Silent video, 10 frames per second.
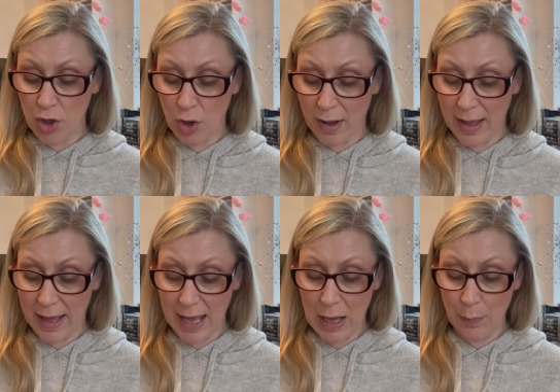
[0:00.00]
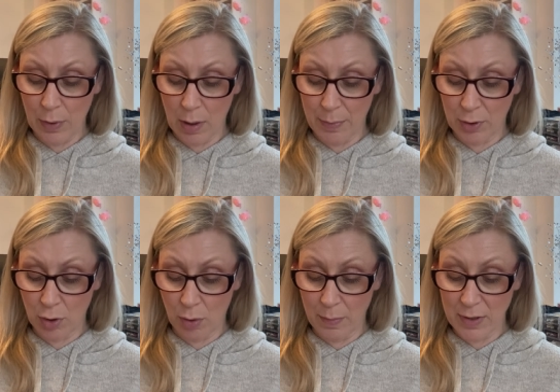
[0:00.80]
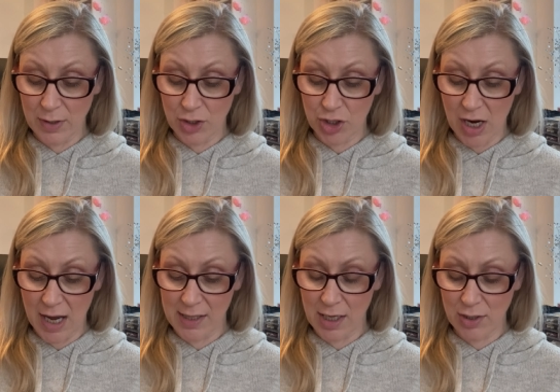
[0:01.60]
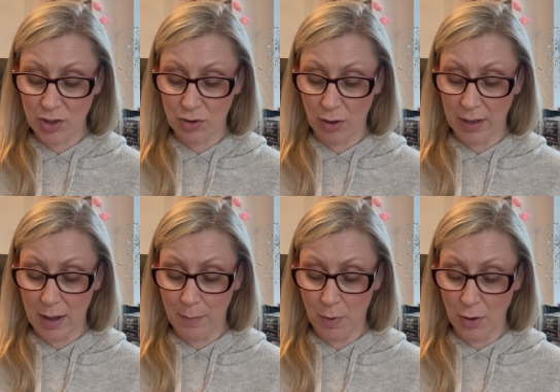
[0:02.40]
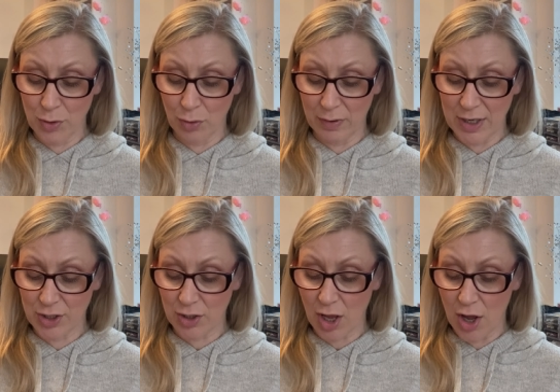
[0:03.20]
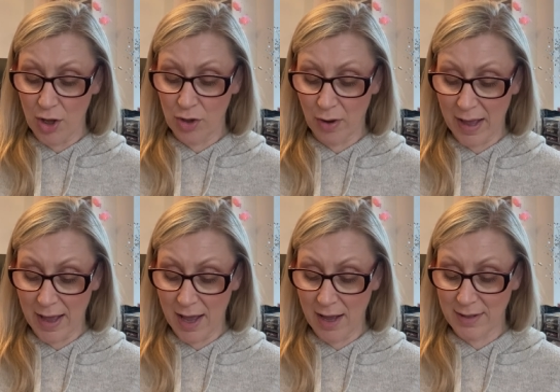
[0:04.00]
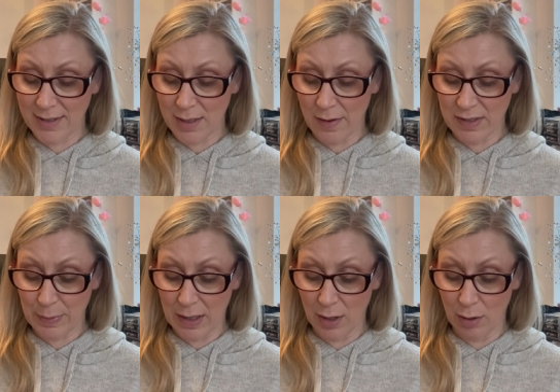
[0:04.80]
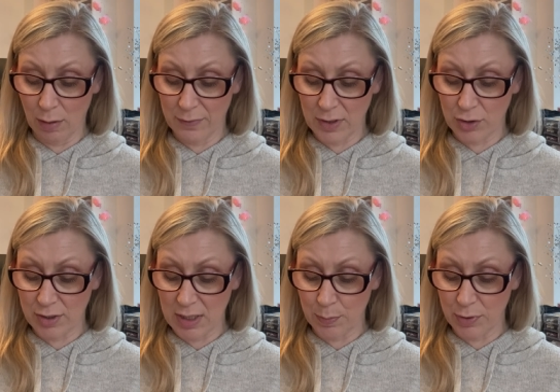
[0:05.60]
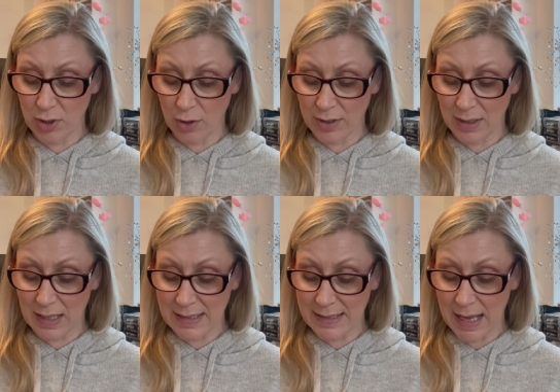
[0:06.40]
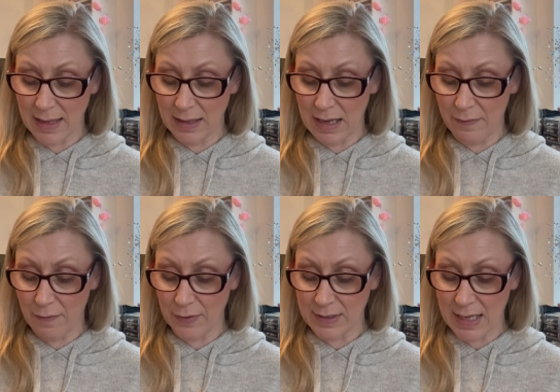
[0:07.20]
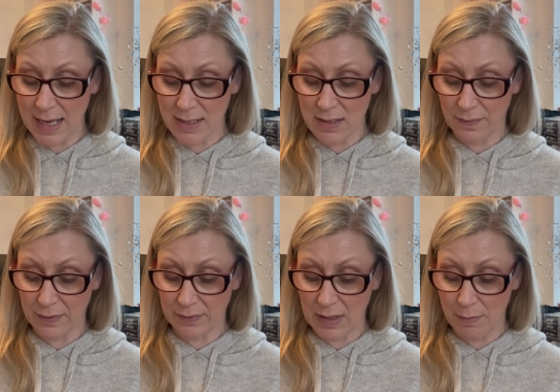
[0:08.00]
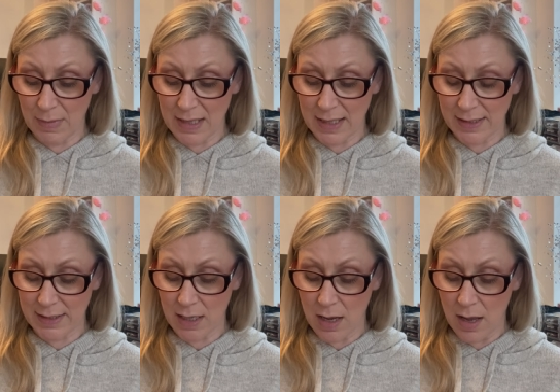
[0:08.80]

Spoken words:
Your hair will become shinier, stronger, more nourished. Your hair deserves to be loved. You just need to put it onto cleansed hair, leave for 10 to 15 minutes